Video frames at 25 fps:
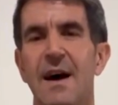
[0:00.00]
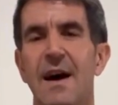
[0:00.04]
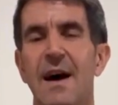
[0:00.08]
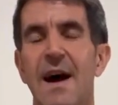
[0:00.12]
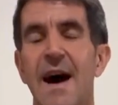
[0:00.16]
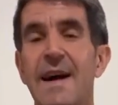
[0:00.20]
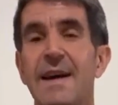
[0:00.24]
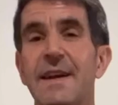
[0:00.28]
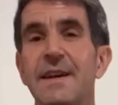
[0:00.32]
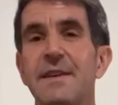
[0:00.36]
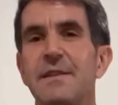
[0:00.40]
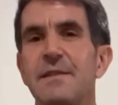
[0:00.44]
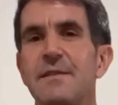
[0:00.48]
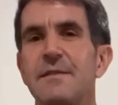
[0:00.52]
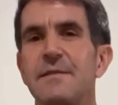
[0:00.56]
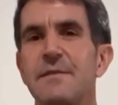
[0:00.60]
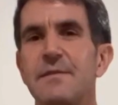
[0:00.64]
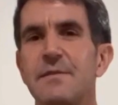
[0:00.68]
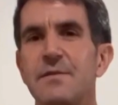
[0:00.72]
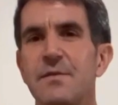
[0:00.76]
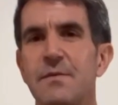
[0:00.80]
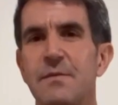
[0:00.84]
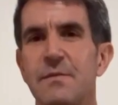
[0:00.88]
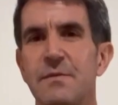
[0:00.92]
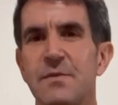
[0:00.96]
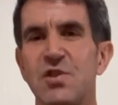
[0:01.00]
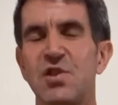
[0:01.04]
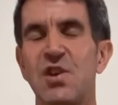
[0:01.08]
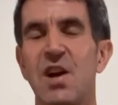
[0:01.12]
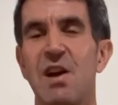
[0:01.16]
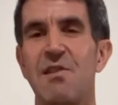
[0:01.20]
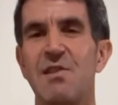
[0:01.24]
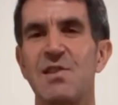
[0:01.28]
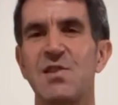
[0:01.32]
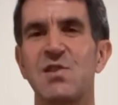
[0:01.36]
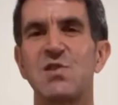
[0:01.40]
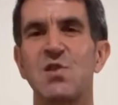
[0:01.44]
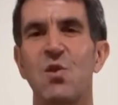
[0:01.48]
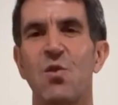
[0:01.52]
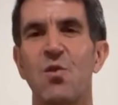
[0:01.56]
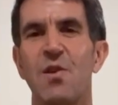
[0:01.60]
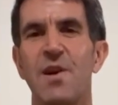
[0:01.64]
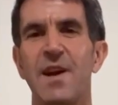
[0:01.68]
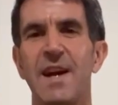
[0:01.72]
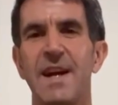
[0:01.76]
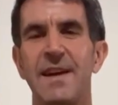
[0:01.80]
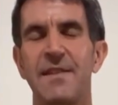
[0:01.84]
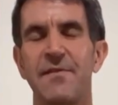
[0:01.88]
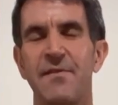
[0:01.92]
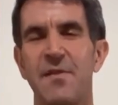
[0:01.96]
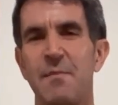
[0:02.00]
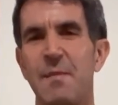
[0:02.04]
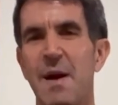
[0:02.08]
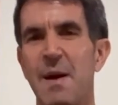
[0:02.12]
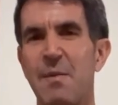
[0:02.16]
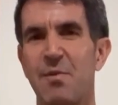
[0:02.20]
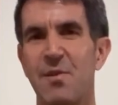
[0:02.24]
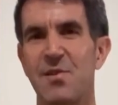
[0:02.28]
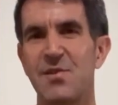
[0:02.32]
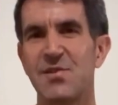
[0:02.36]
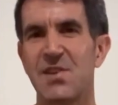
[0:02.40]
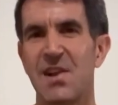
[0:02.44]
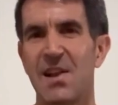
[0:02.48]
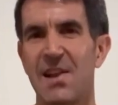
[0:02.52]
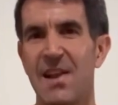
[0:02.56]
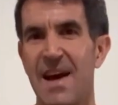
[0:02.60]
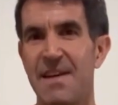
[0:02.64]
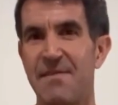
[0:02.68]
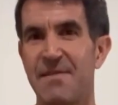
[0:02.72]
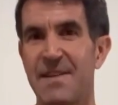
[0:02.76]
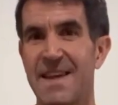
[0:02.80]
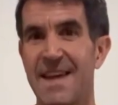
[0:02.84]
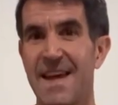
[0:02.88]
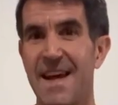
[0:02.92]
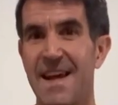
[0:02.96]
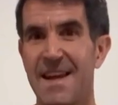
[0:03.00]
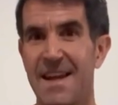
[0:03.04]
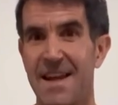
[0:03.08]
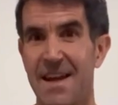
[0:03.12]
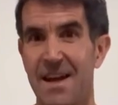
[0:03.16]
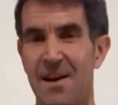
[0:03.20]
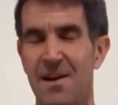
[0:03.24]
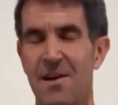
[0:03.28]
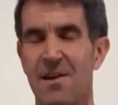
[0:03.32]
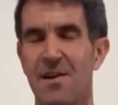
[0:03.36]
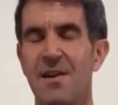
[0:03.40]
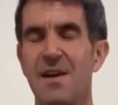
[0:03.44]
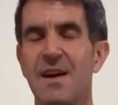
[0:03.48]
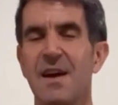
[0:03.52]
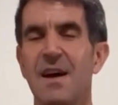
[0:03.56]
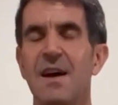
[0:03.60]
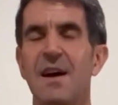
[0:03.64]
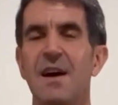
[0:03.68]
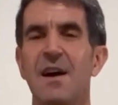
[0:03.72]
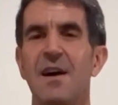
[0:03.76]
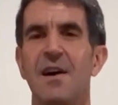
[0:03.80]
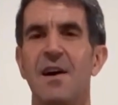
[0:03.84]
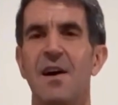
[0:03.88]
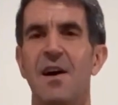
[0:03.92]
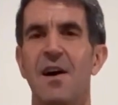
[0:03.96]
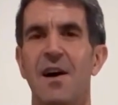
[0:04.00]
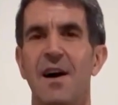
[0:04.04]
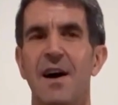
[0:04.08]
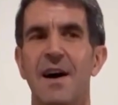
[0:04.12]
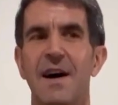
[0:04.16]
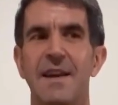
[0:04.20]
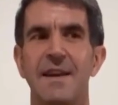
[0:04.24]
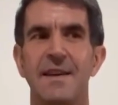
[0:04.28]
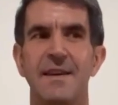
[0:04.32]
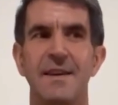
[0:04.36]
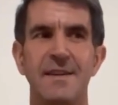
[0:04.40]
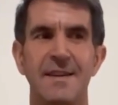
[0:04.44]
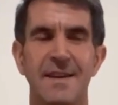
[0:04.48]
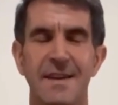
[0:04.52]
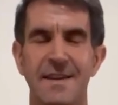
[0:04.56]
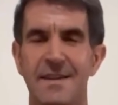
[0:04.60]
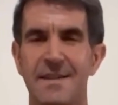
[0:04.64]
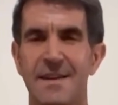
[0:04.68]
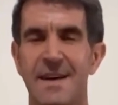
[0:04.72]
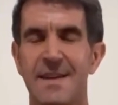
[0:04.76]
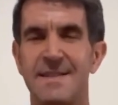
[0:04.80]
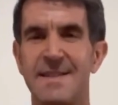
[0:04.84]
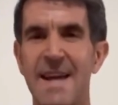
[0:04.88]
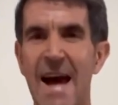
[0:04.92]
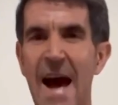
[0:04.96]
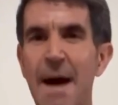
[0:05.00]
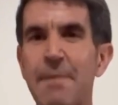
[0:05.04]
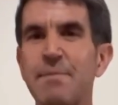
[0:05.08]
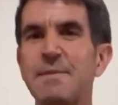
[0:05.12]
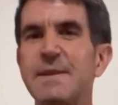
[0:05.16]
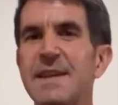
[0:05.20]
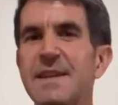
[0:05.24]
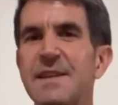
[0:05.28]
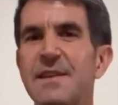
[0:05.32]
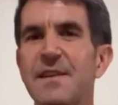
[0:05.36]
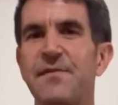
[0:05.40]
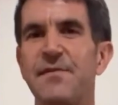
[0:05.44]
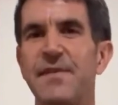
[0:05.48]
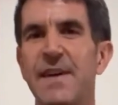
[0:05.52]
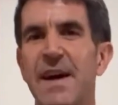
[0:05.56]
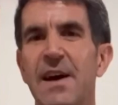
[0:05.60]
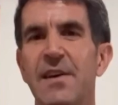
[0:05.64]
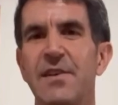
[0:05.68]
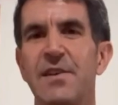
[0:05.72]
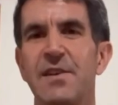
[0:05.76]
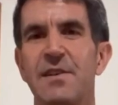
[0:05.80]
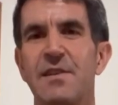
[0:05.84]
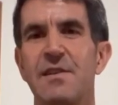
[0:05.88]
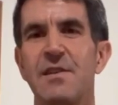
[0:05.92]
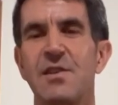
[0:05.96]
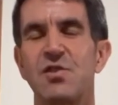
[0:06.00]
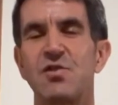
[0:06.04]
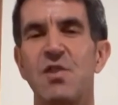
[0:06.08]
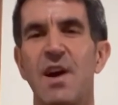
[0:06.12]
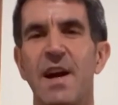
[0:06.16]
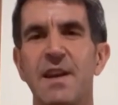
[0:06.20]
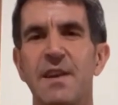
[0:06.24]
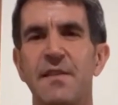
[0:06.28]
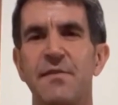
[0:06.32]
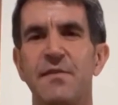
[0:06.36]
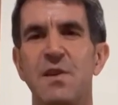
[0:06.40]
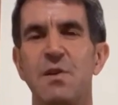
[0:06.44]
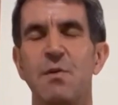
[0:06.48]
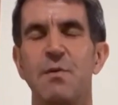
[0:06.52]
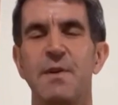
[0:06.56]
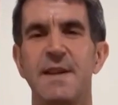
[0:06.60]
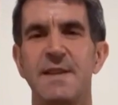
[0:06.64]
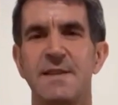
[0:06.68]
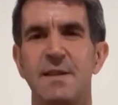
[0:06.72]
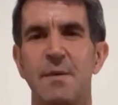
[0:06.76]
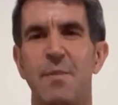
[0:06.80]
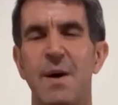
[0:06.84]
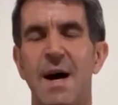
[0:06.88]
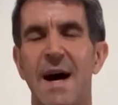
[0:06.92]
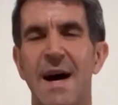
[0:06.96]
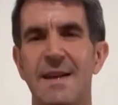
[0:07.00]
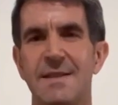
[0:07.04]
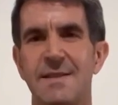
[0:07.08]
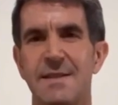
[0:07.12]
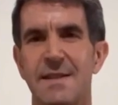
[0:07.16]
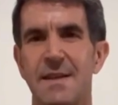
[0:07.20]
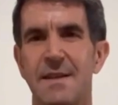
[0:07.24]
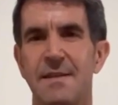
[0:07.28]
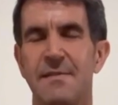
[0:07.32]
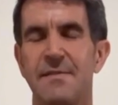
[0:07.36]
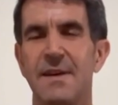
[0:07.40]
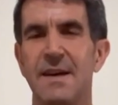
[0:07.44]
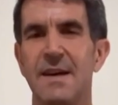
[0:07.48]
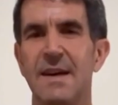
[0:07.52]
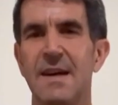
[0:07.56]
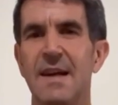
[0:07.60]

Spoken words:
I can share a story from my personal life again here on adapting to failure and trying to view it as a positive.